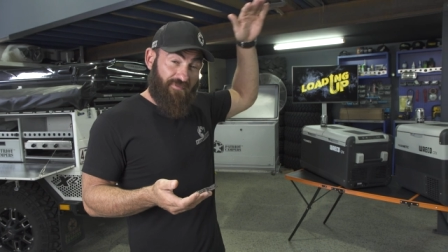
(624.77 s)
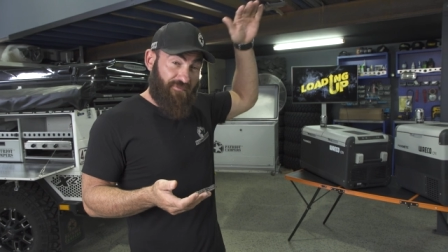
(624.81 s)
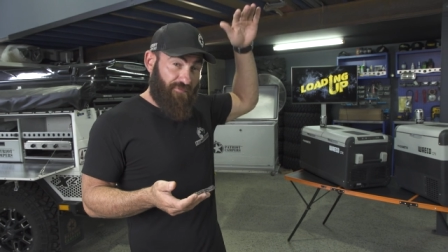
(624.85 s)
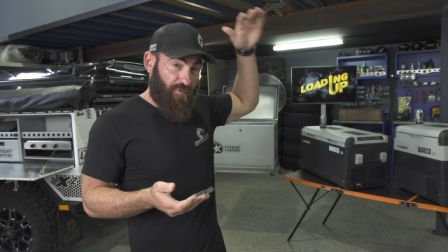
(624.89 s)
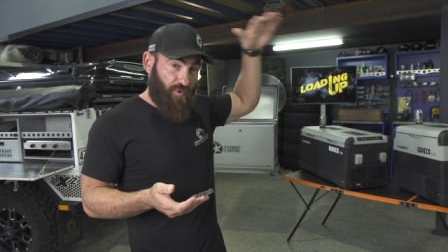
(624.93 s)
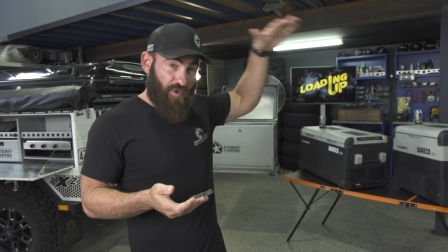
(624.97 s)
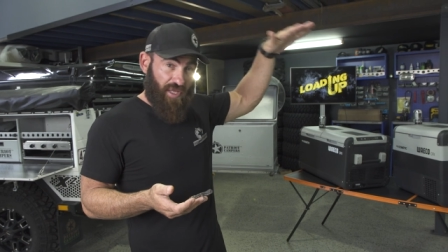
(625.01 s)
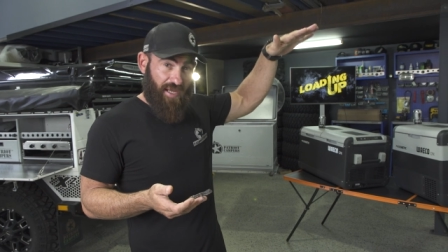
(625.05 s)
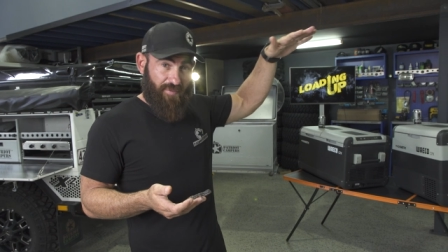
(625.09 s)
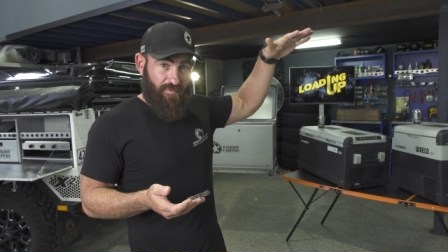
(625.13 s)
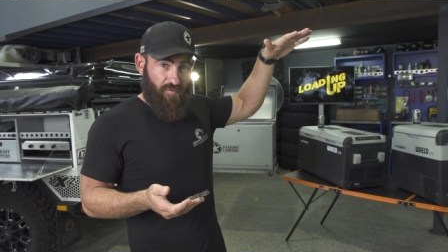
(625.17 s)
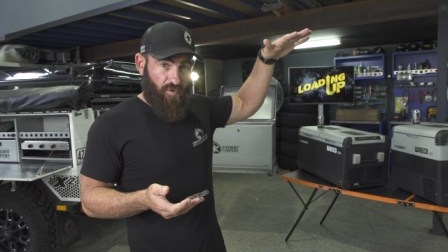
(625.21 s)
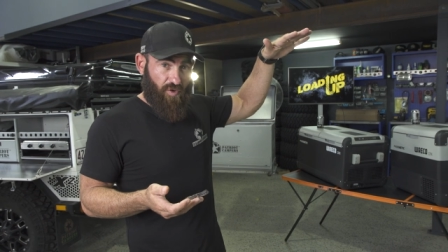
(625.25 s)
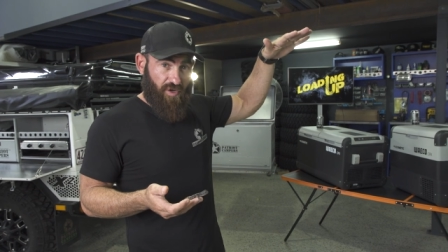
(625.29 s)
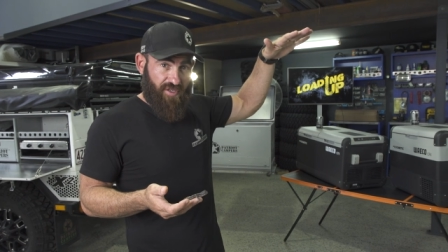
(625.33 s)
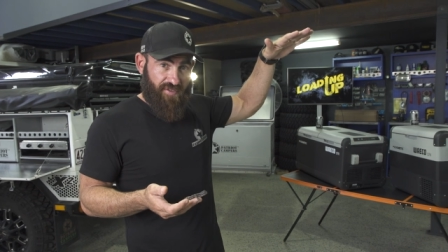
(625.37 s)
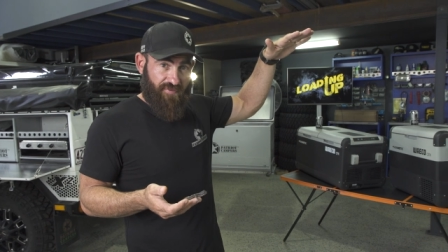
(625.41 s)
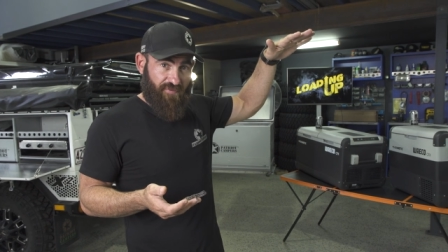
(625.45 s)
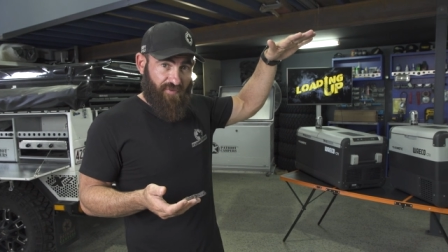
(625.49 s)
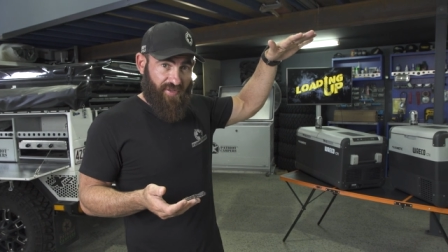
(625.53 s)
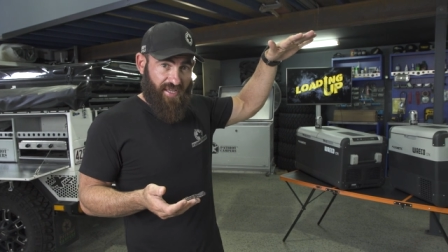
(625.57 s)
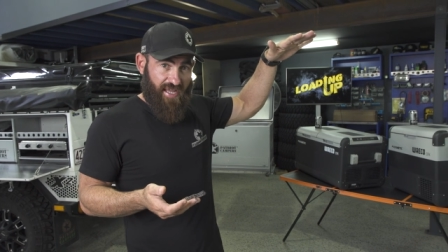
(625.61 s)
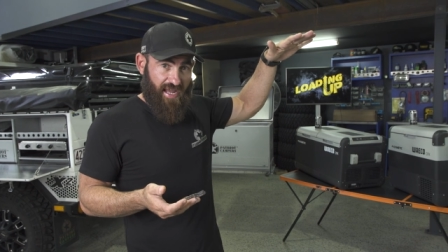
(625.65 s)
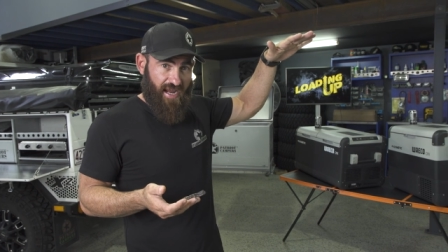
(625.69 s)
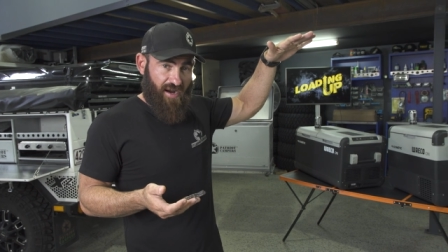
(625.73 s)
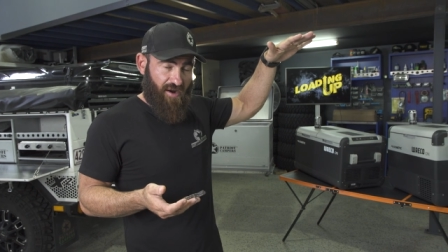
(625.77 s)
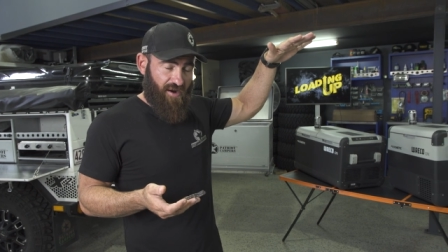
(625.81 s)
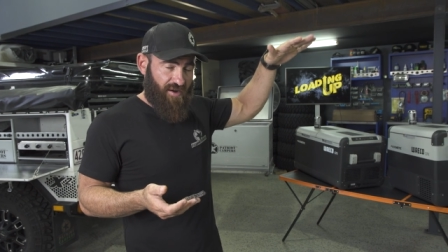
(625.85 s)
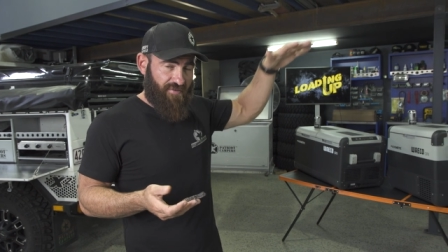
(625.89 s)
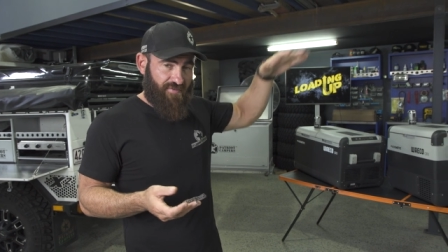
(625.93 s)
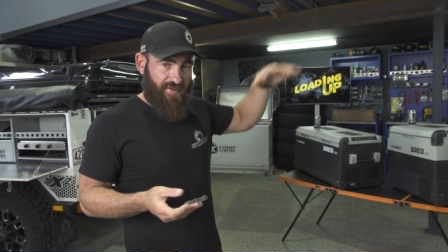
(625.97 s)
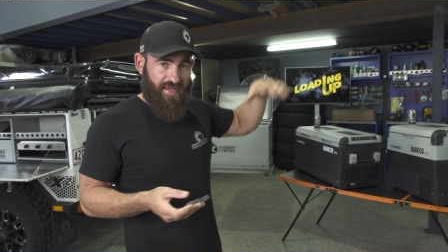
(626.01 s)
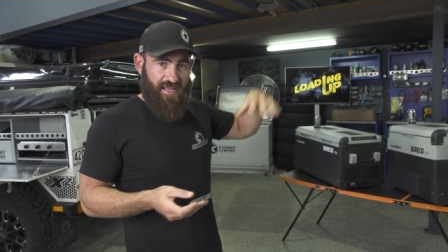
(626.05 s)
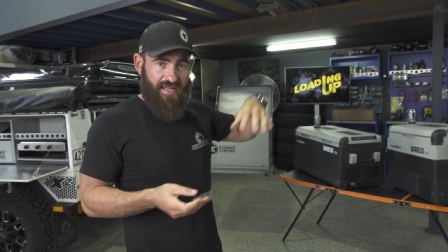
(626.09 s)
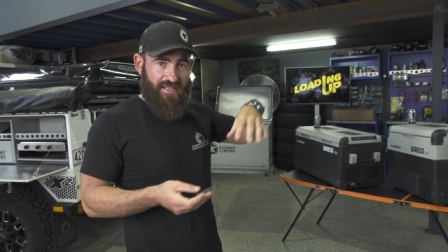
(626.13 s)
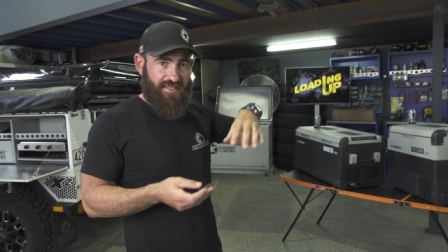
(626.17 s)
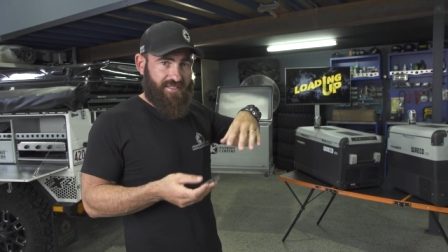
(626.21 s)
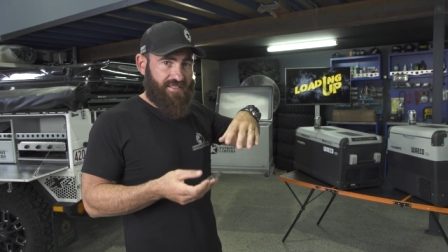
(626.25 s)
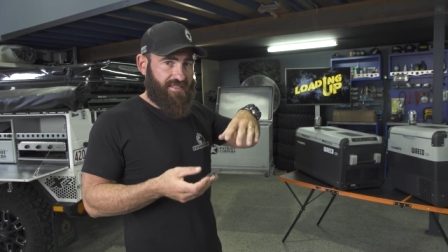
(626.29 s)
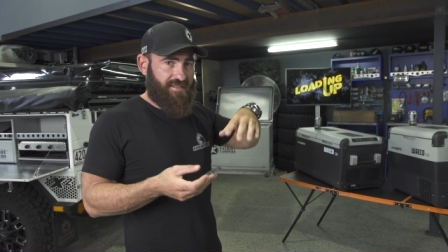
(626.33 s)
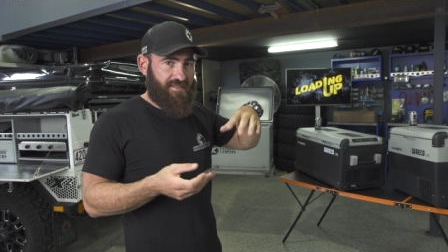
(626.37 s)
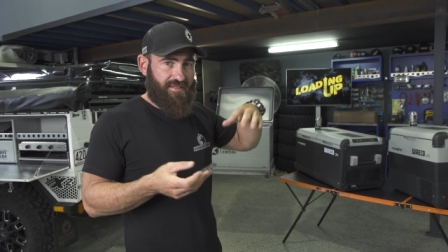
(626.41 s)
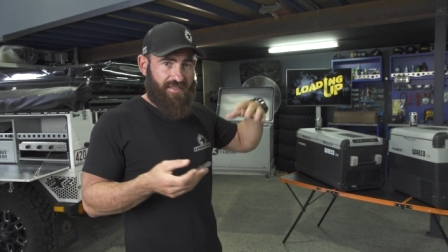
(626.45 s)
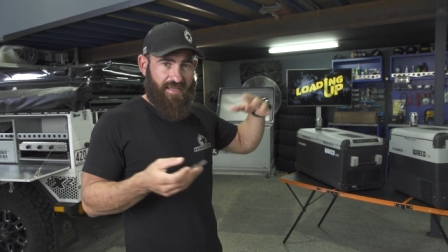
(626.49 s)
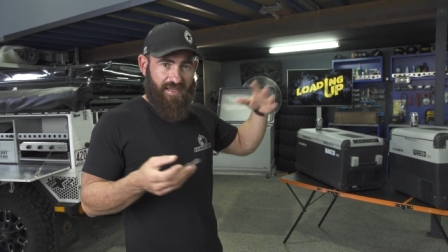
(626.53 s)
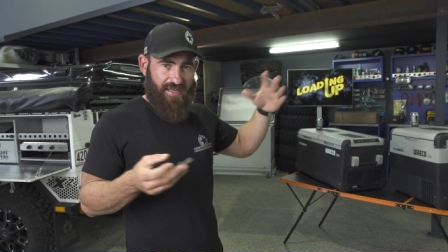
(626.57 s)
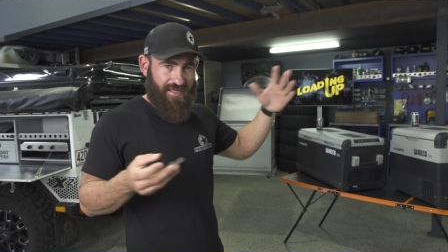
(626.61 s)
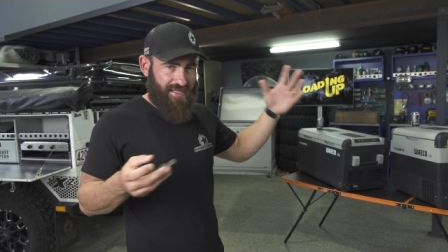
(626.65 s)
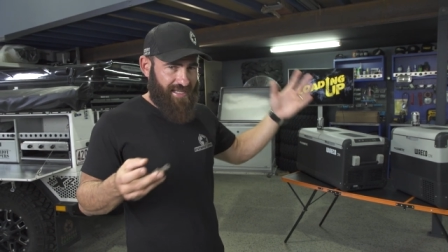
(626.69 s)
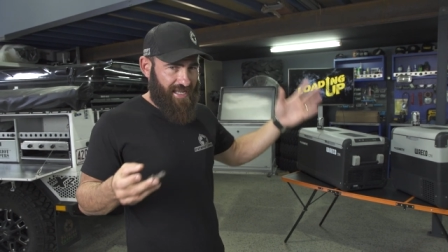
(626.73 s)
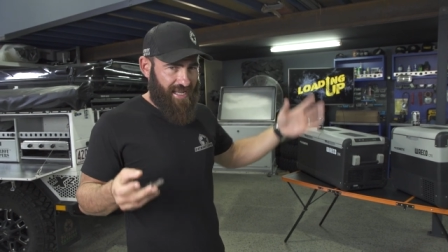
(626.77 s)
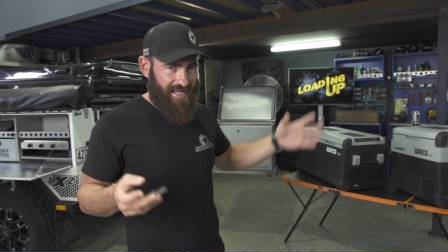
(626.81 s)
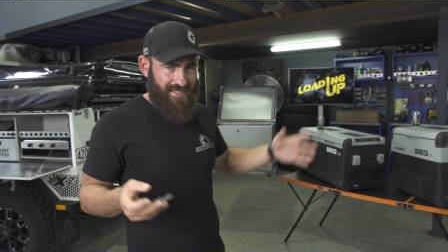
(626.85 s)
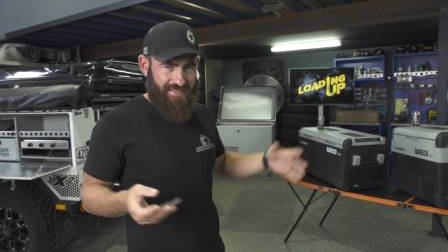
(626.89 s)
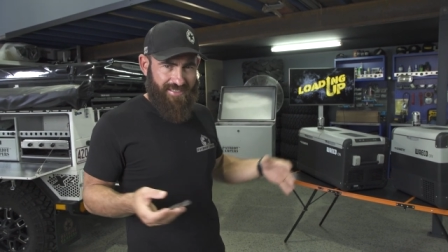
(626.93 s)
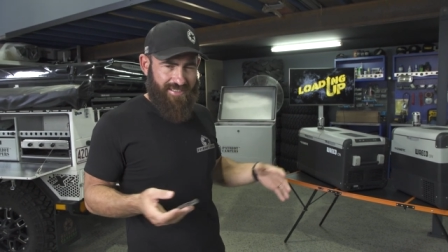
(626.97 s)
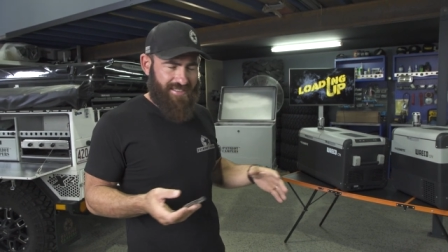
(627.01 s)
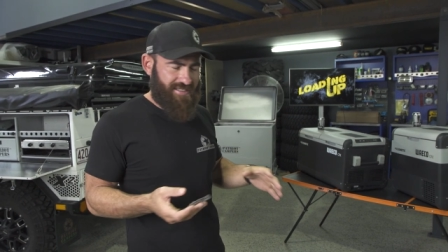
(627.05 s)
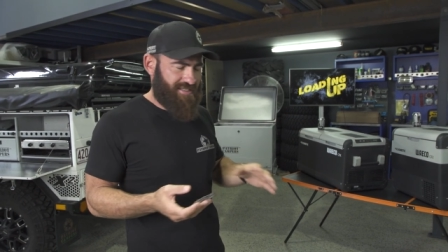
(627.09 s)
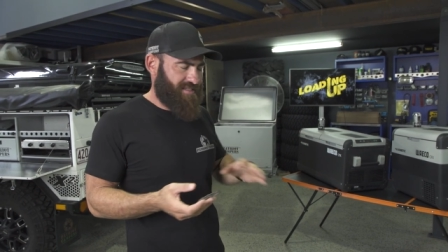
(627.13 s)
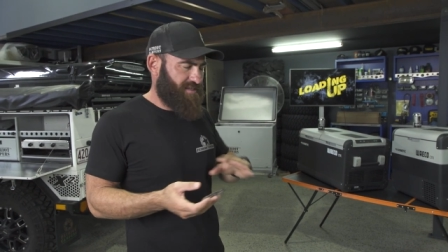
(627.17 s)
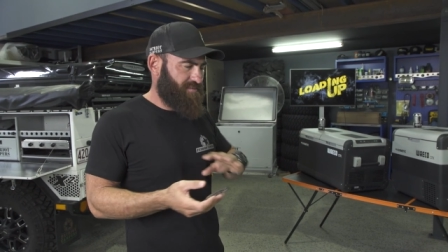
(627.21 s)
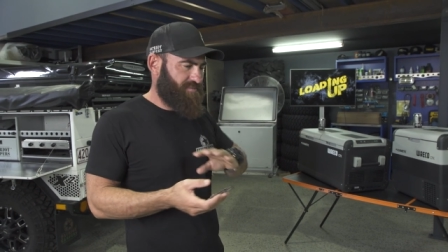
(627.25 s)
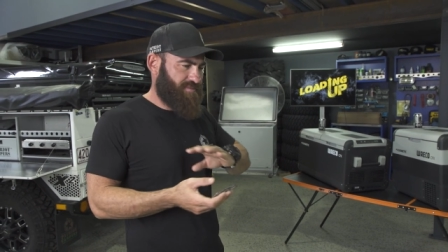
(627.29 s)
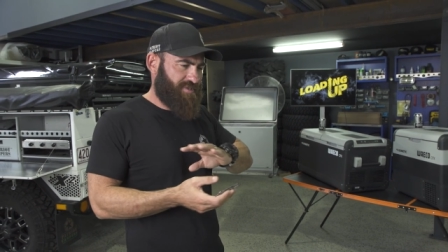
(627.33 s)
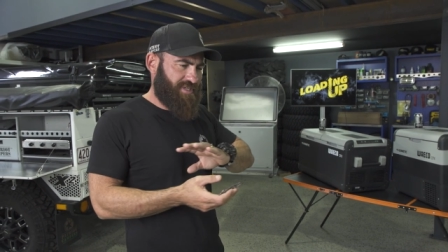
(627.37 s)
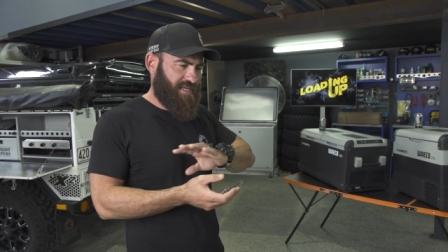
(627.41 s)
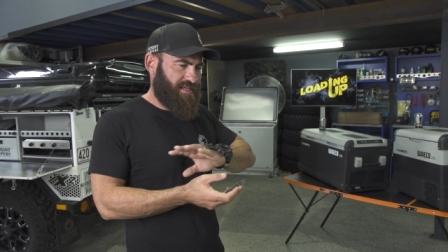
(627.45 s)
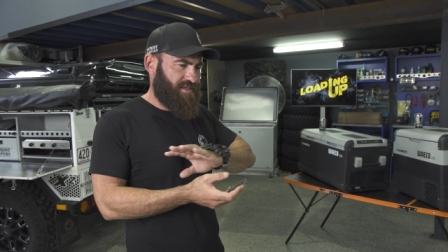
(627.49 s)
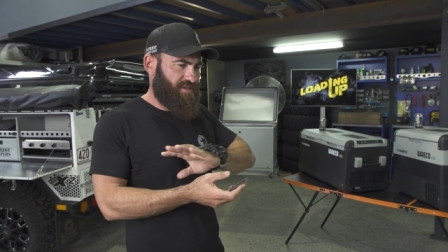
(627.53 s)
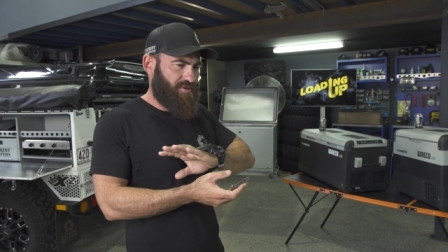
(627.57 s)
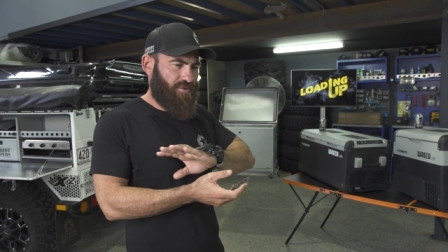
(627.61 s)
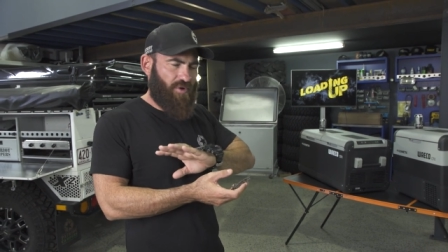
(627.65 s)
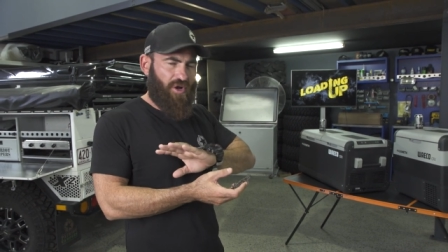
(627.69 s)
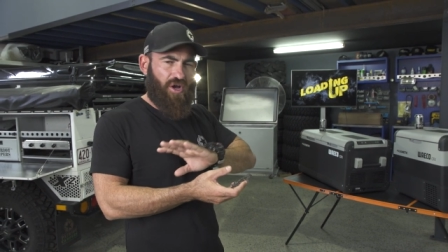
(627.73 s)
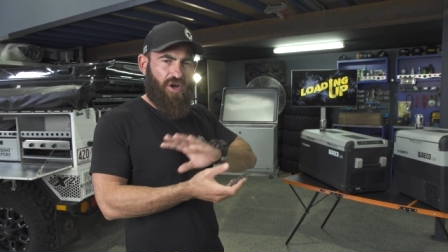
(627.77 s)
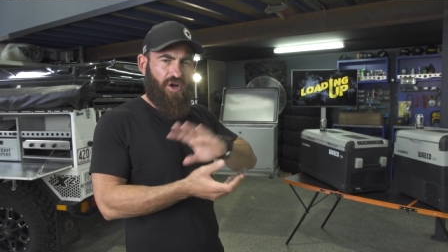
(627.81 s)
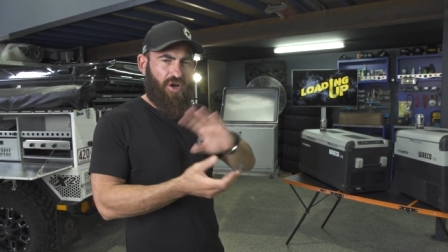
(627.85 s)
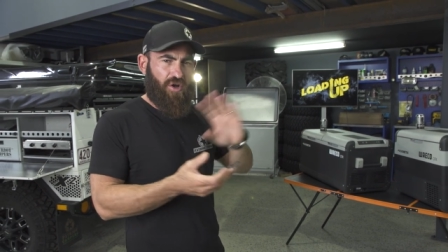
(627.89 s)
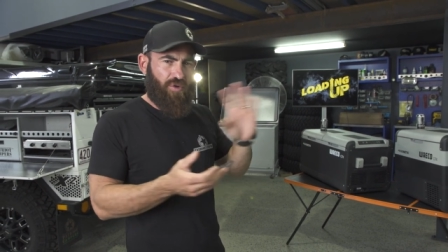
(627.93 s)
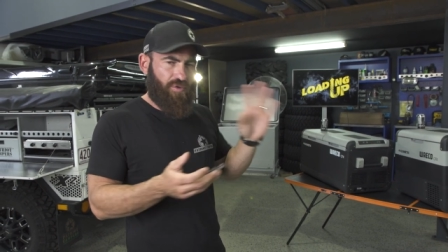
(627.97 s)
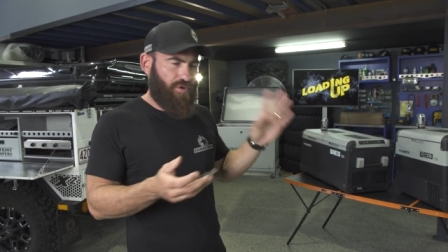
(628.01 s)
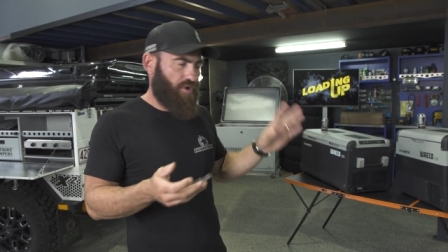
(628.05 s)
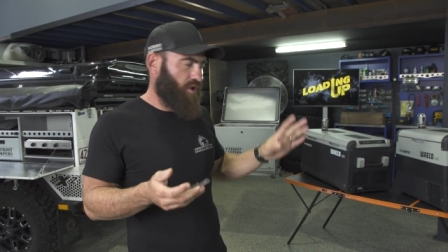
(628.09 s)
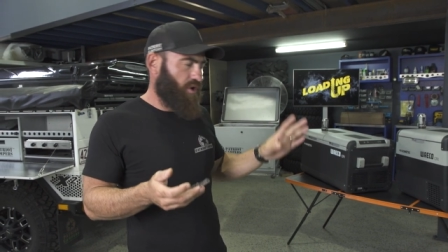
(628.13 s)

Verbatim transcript: full uprights for caravans, you know, gas systems. They do a whole